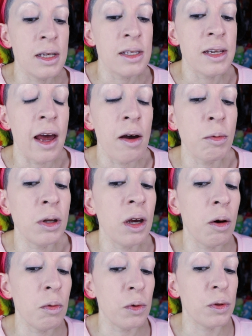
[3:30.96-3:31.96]
So now I'm going to
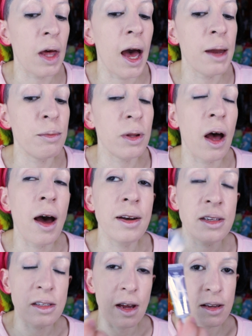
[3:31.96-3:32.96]
go in with the, eye, the
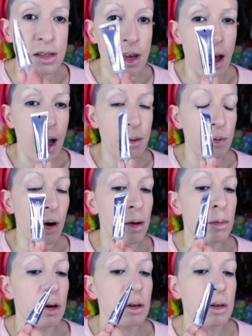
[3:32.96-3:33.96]
Anastasia Eye
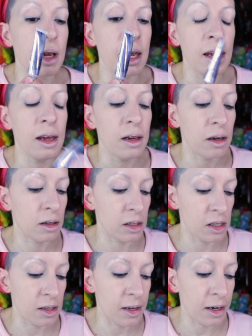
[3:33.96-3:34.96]
Primer, and
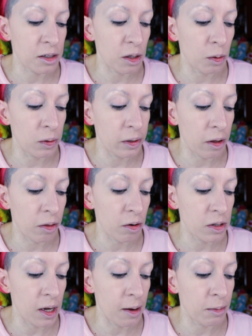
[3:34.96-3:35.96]
this is actually only the
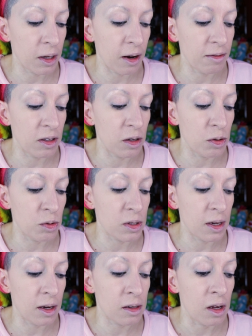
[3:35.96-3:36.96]
third time that I've
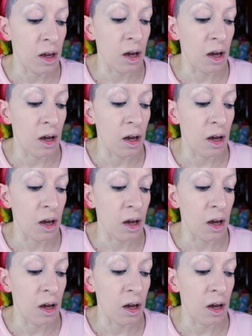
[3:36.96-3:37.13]
used it.